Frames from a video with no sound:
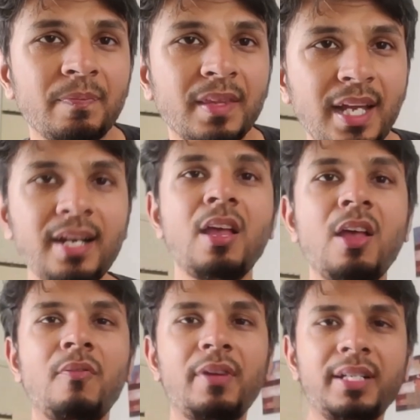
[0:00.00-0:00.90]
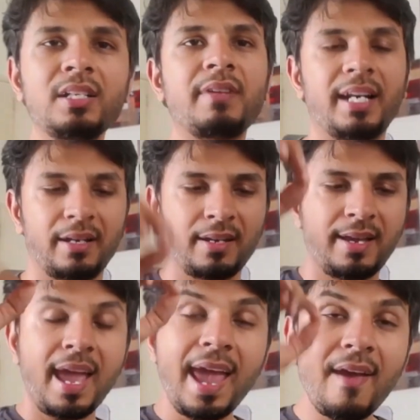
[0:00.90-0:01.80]
right? Which is where
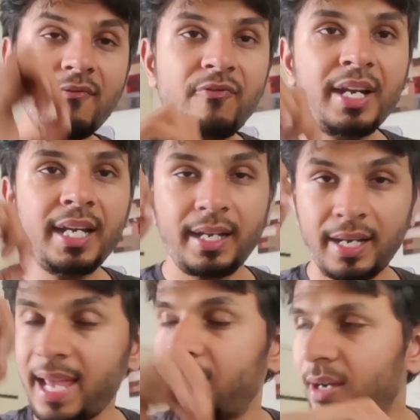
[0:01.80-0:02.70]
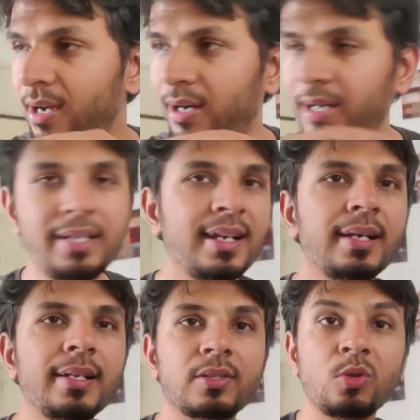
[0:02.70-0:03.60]
understand
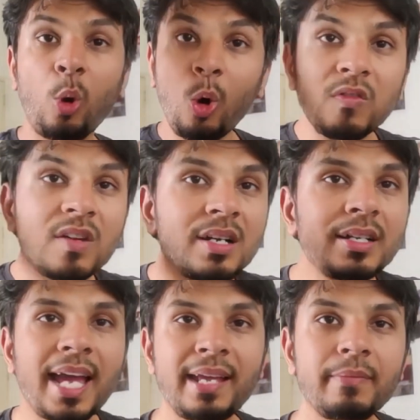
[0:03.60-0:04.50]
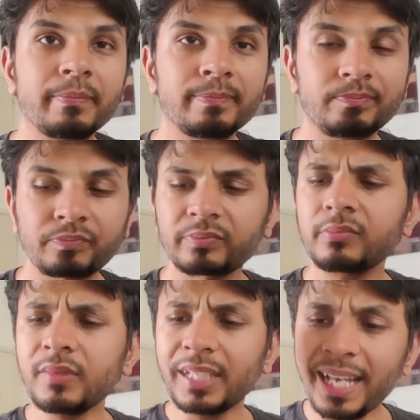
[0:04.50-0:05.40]
this, over time,
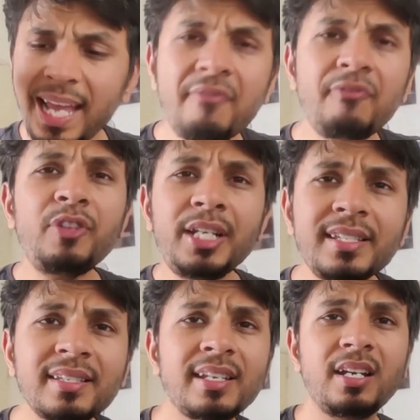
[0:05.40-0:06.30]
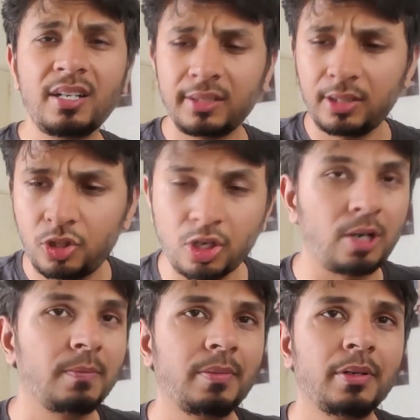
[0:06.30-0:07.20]
every single
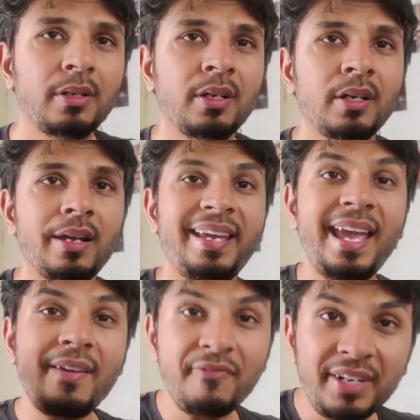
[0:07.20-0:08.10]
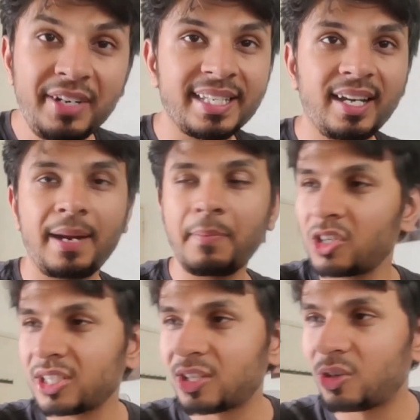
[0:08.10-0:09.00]
job, I'm not
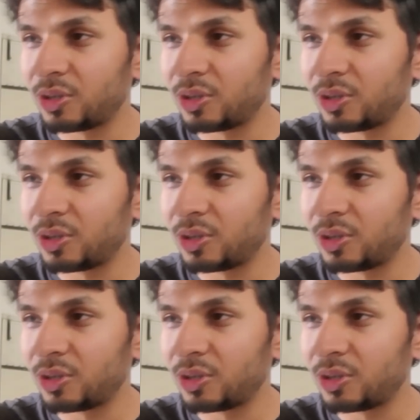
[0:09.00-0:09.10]
just